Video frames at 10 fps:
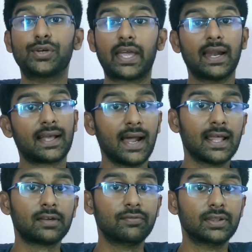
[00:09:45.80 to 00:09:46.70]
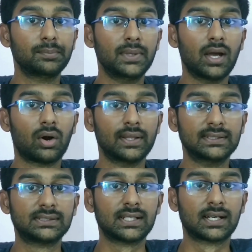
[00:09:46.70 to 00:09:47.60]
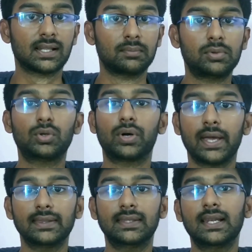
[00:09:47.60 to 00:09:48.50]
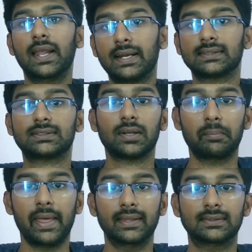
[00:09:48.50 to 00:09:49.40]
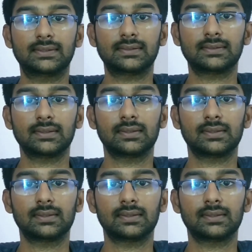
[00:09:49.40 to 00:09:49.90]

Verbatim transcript: You can connect with me on Instagram to get the latest updates.